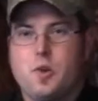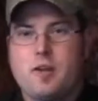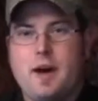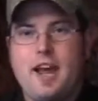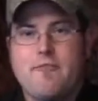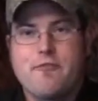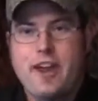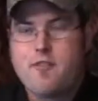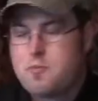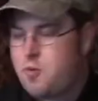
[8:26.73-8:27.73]
one of my
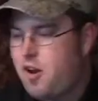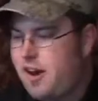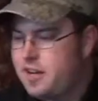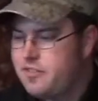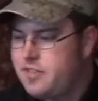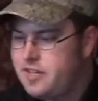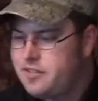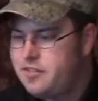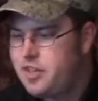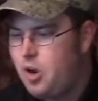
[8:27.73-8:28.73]
favorite products.
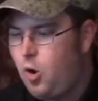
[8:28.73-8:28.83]
This is the